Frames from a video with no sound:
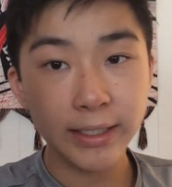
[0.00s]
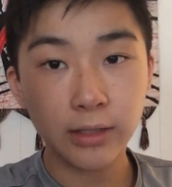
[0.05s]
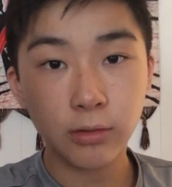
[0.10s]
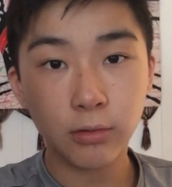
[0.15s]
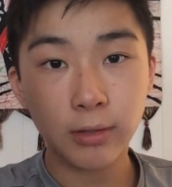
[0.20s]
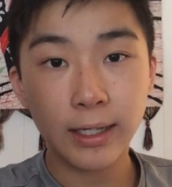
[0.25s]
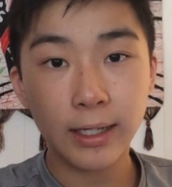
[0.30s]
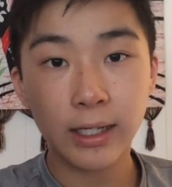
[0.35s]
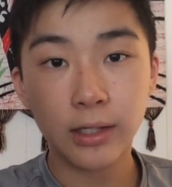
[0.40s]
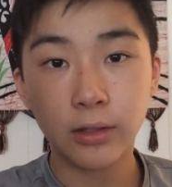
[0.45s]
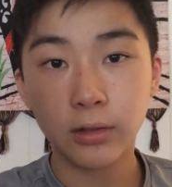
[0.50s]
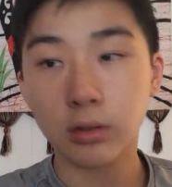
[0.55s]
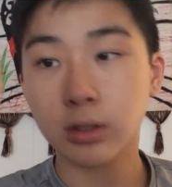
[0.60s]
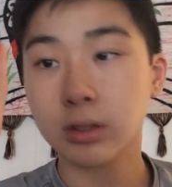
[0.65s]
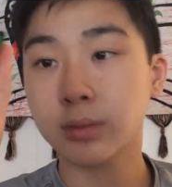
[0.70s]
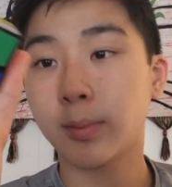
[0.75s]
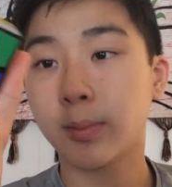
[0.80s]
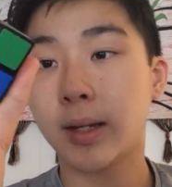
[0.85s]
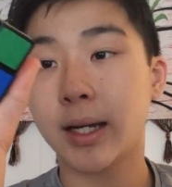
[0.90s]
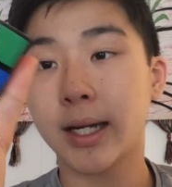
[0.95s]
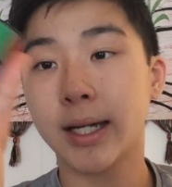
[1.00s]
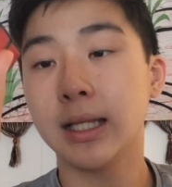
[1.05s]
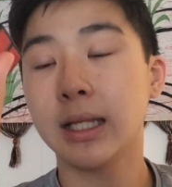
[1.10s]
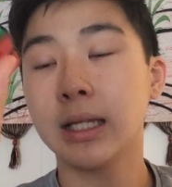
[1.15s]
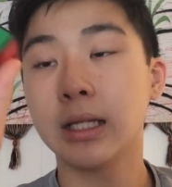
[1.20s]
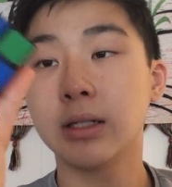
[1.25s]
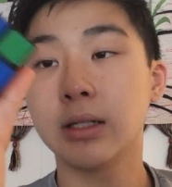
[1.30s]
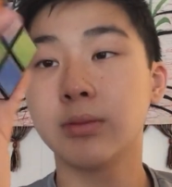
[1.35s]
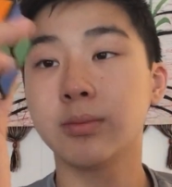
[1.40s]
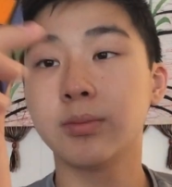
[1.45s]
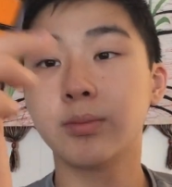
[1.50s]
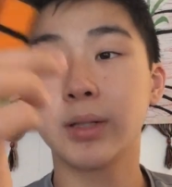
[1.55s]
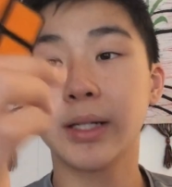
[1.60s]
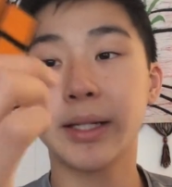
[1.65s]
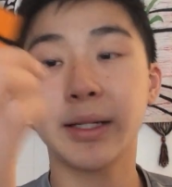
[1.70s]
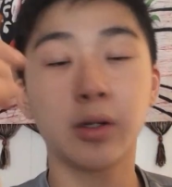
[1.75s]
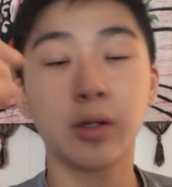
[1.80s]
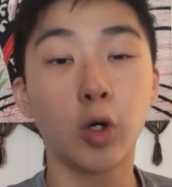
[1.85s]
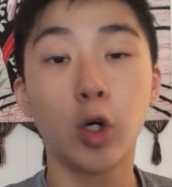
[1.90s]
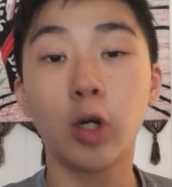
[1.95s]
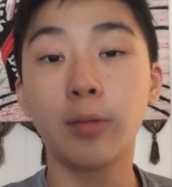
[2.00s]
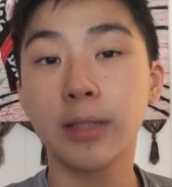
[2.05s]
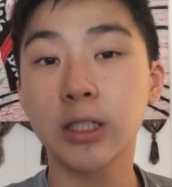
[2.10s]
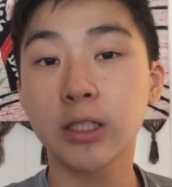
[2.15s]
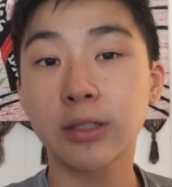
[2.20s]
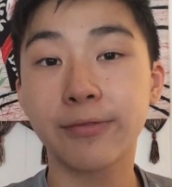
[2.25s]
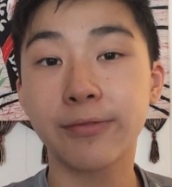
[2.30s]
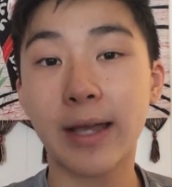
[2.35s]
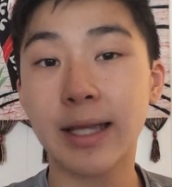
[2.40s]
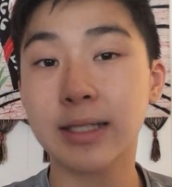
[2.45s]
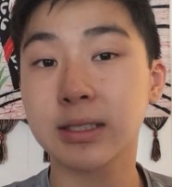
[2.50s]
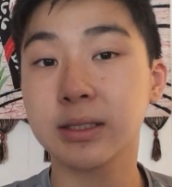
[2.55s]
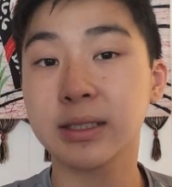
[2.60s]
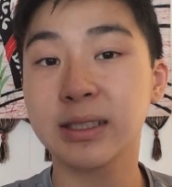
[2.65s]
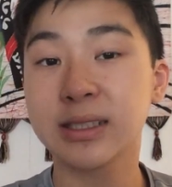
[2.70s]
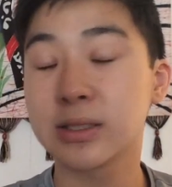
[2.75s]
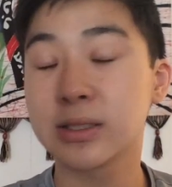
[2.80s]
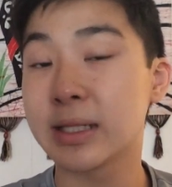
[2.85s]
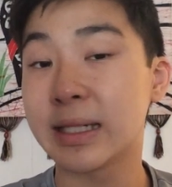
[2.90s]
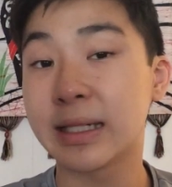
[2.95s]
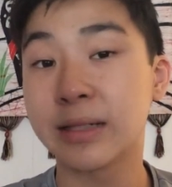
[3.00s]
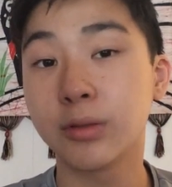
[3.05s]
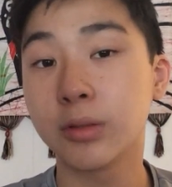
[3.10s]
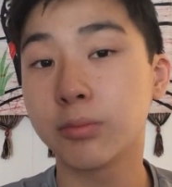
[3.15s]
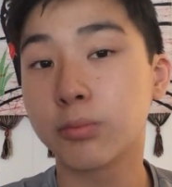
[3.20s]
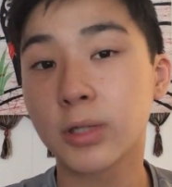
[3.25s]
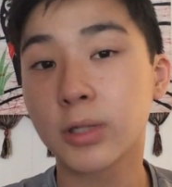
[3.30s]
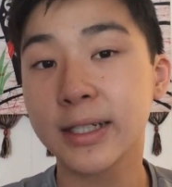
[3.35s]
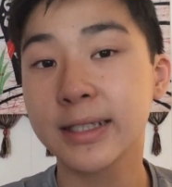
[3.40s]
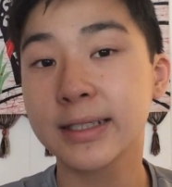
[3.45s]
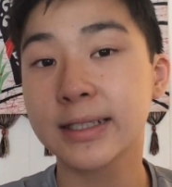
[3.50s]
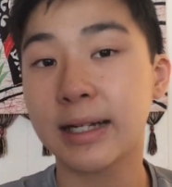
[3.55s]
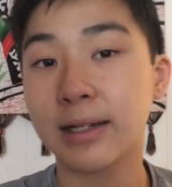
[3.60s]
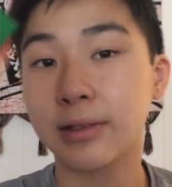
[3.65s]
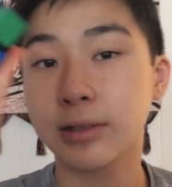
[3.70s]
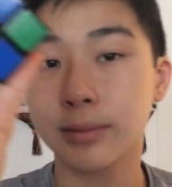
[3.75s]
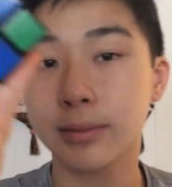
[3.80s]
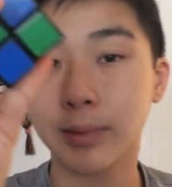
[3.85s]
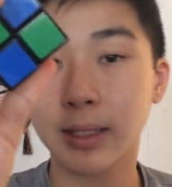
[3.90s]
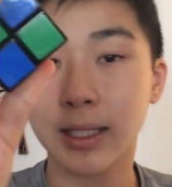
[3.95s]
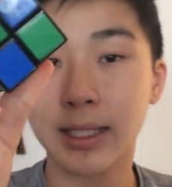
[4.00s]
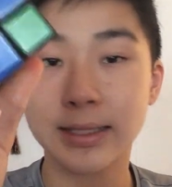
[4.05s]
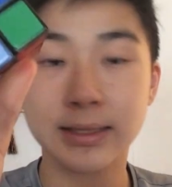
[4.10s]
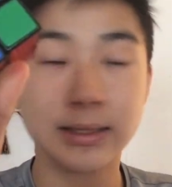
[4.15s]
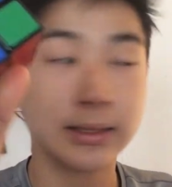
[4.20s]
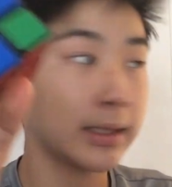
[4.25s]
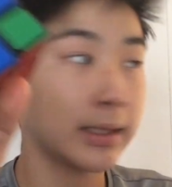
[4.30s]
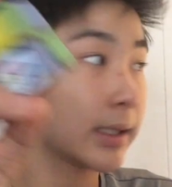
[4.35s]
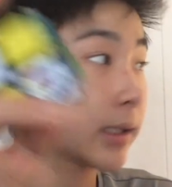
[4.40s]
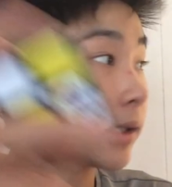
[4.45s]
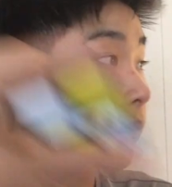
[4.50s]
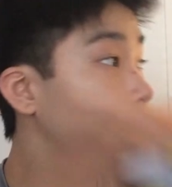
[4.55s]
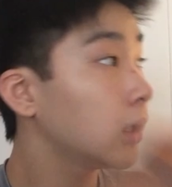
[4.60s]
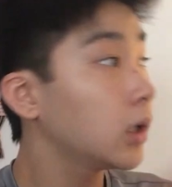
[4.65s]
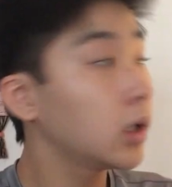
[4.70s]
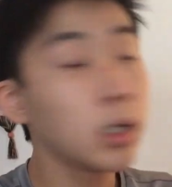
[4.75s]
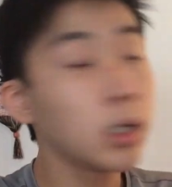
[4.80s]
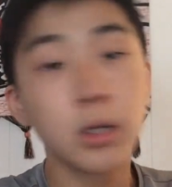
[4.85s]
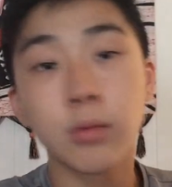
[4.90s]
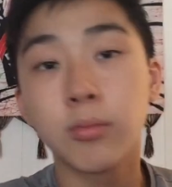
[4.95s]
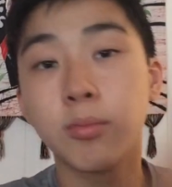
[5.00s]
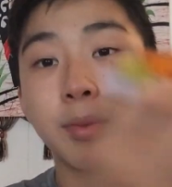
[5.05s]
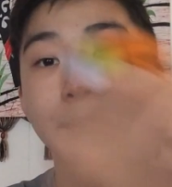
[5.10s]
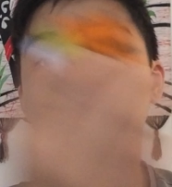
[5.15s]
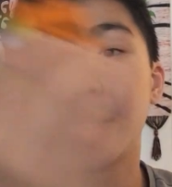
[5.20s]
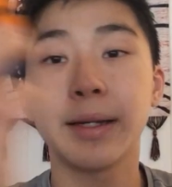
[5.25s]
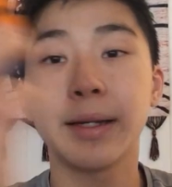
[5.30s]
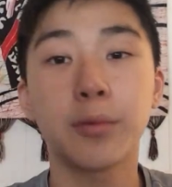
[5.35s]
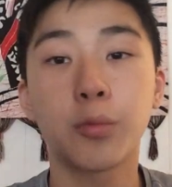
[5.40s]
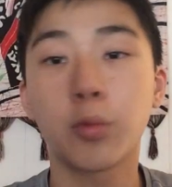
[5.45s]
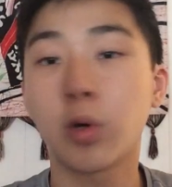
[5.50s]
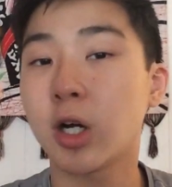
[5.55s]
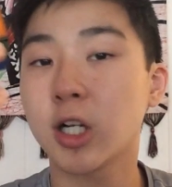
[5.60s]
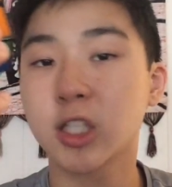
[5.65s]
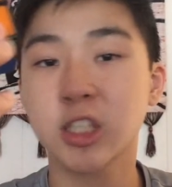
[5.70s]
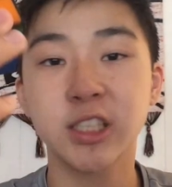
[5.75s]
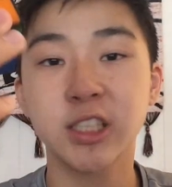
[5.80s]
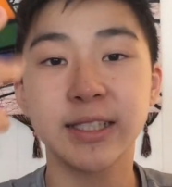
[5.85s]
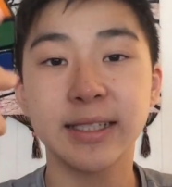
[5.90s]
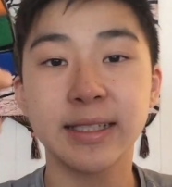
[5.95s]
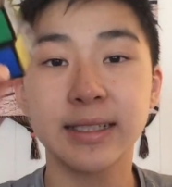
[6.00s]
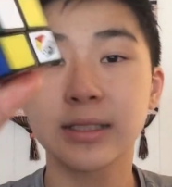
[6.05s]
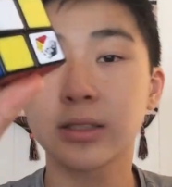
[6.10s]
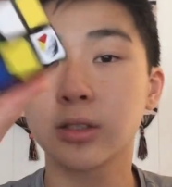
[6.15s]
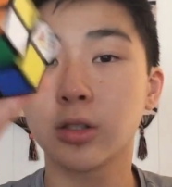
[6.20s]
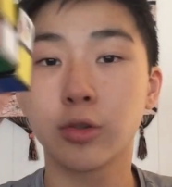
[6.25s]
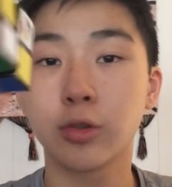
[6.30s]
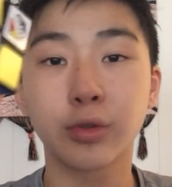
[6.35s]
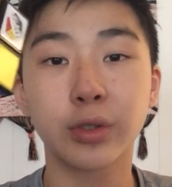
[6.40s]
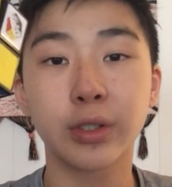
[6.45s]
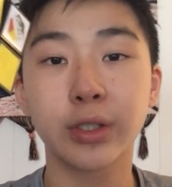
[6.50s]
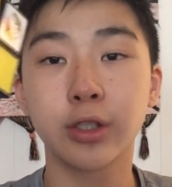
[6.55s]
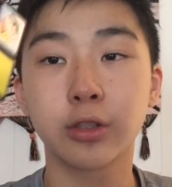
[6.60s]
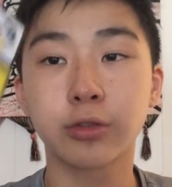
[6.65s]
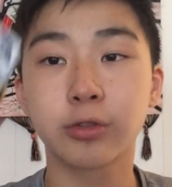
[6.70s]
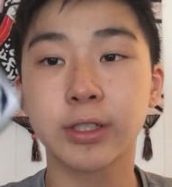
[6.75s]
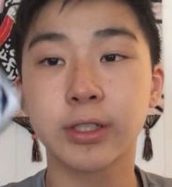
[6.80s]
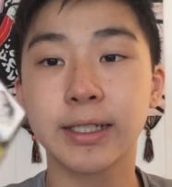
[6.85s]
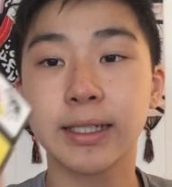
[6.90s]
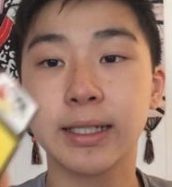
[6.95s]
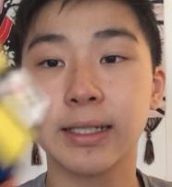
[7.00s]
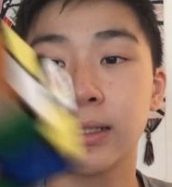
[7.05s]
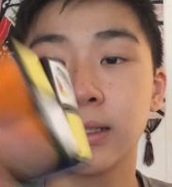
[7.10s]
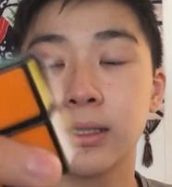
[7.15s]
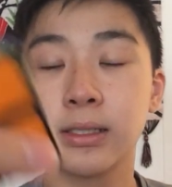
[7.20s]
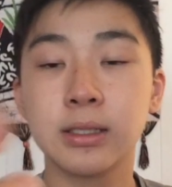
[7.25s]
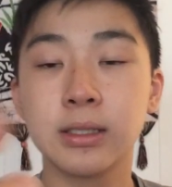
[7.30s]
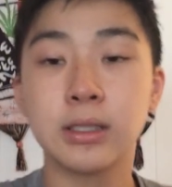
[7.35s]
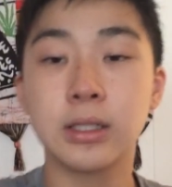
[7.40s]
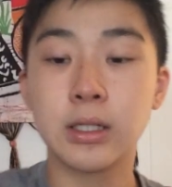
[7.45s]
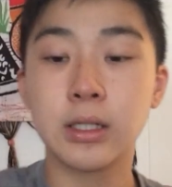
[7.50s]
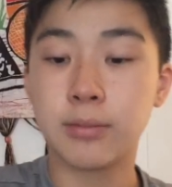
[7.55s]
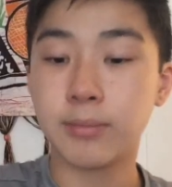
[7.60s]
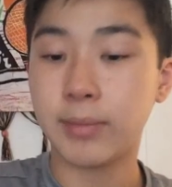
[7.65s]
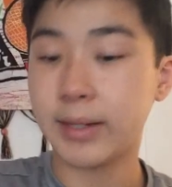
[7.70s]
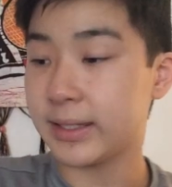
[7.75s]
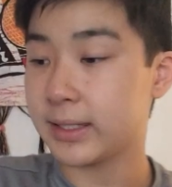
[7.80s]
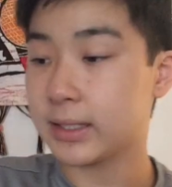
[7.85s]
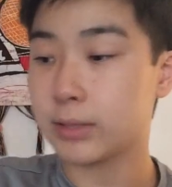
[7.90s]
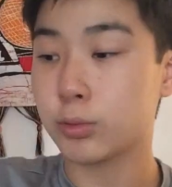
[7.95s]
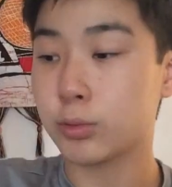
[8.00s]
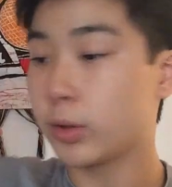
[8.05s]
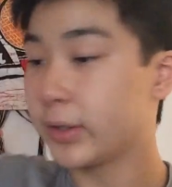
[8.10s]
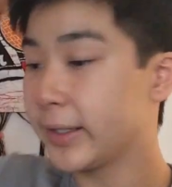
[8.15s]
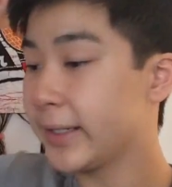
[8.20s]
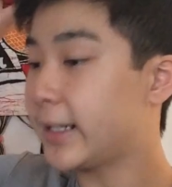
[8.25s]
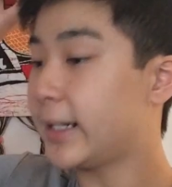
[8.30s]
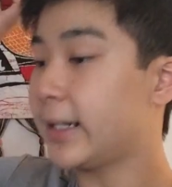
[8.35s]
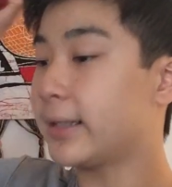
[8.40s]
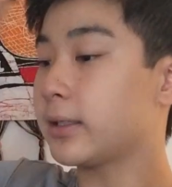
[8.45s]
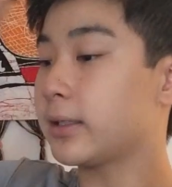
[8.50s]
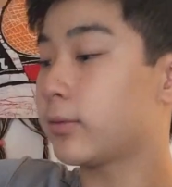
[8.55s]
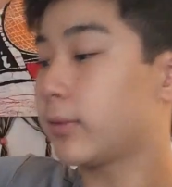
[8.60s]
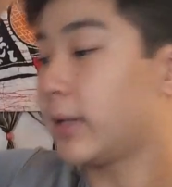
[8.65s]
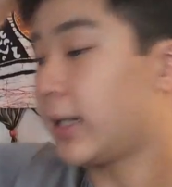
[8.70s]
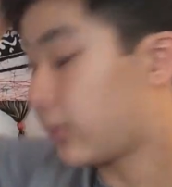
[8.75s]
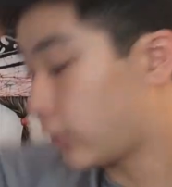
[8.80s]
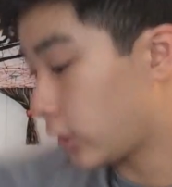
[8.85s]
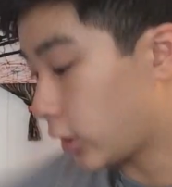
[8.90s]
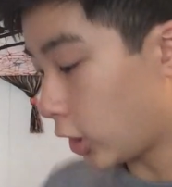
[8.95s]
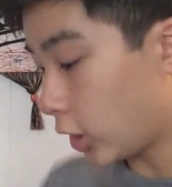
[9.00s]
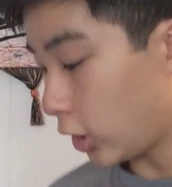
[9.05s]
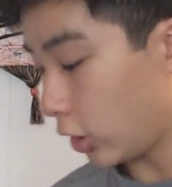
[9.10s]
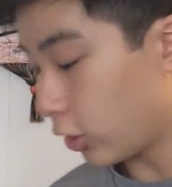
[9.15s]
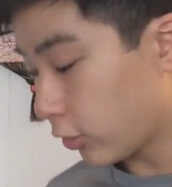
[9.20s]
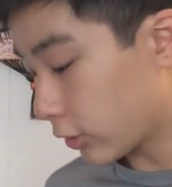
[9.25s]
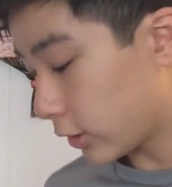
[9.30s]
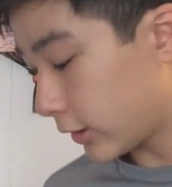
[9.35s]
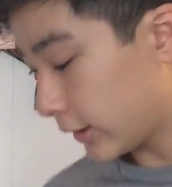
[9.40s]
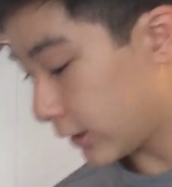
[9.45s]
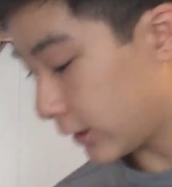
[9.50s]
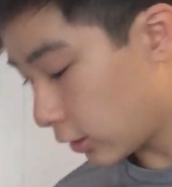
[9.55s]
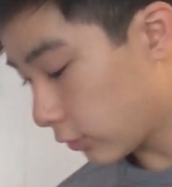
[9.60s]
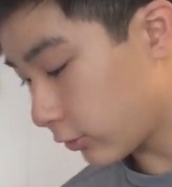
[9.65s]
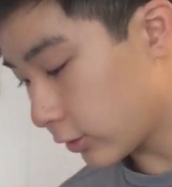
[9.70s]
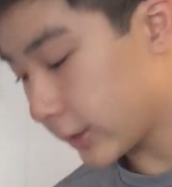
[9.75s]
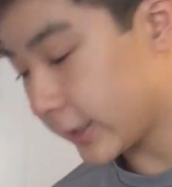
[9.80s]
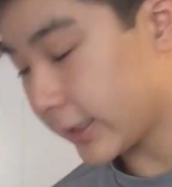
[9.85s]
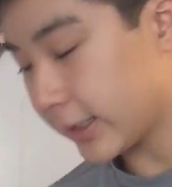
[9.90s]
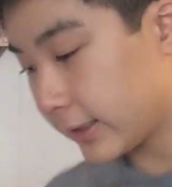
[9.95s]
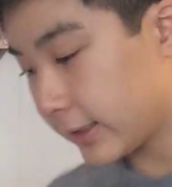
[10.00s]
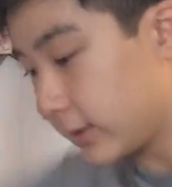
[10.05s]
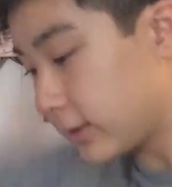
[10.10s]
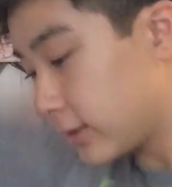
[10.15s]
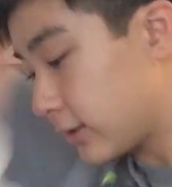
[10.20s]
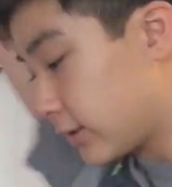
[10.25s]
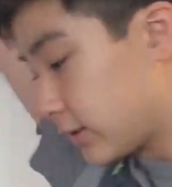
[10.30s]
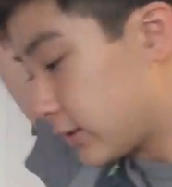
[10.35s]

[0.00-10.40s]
it around, by like putting a whole bunch of Vaseline so that it would break down the plastic, by washing this over and over again, by throwing it at the ground over and over again.